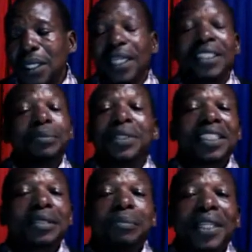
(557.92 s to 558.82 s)
And
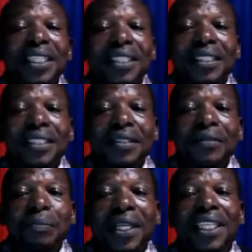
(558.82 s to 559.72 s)
just
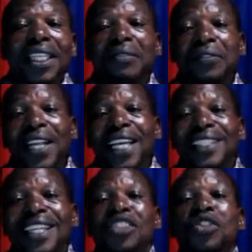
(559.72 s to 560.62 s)
making them feel like
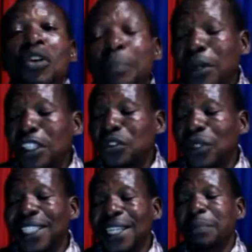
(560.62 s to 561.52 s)
there is no point to
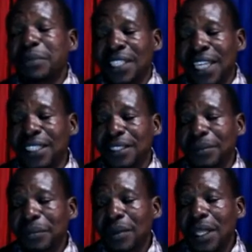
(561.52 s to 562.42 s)
get upset.
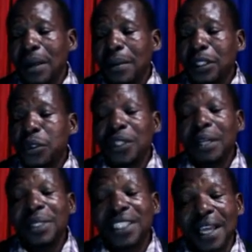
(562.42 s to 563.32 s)
To
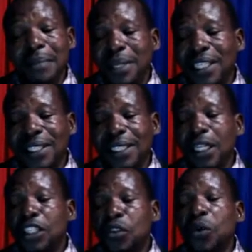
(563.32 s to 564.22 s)
them, it's a big
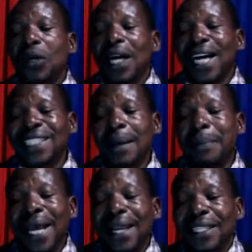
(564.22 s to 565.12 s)
deal. So, as a
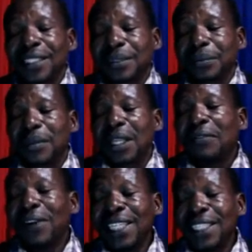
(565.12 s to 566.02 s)
parent,
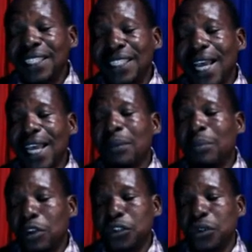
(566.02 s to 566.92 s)
validate their
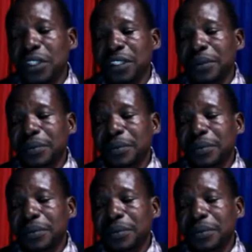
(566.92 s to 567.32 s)
emotions.